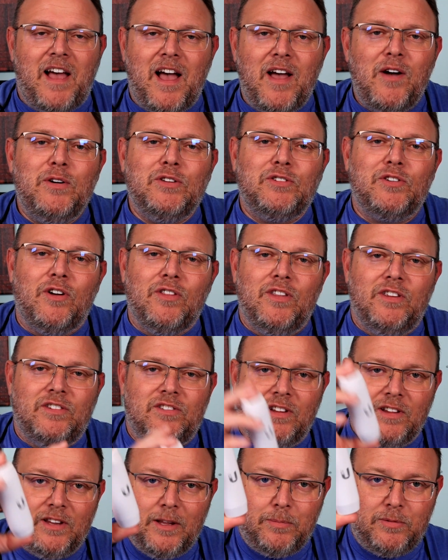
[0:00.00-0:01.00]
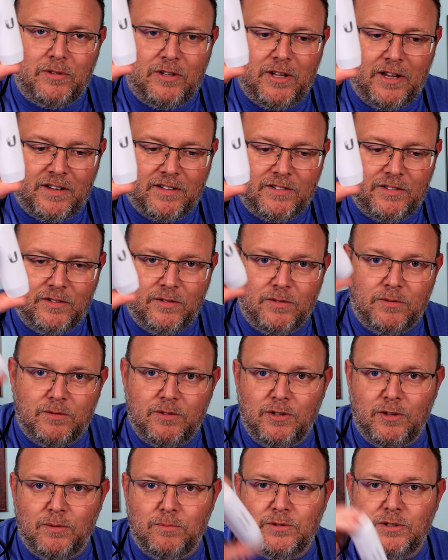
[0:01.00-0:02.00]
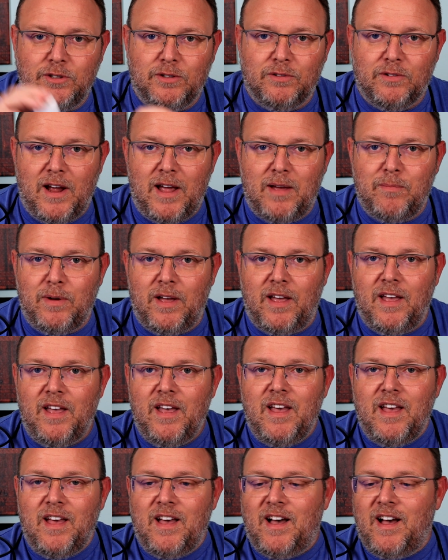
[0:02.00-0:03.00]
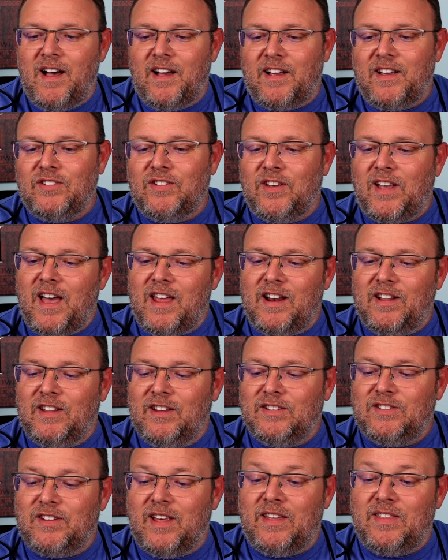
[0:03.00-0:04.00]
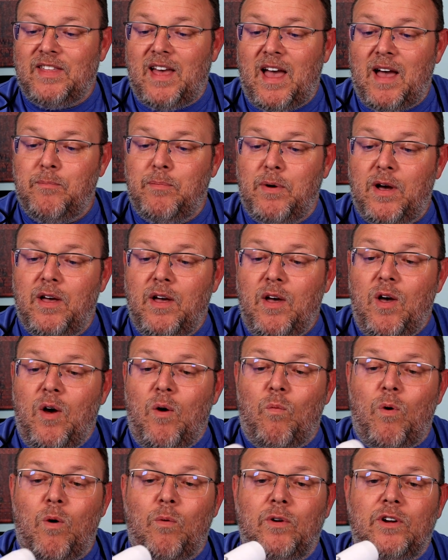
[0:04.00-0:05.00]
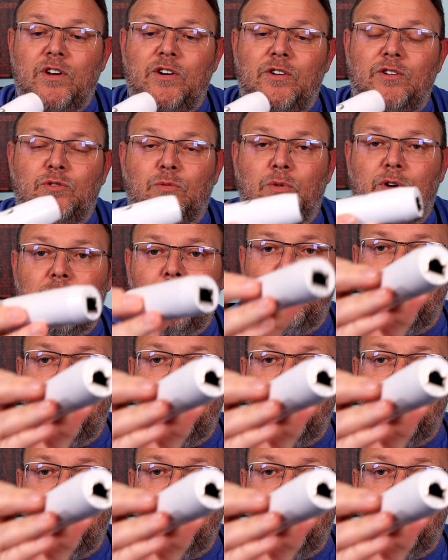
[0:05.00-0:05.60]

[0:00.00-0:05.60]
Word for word: I always call this the lipstick tube tube too, right? But because uh, it kind of looks like that. But what we're going to do is we're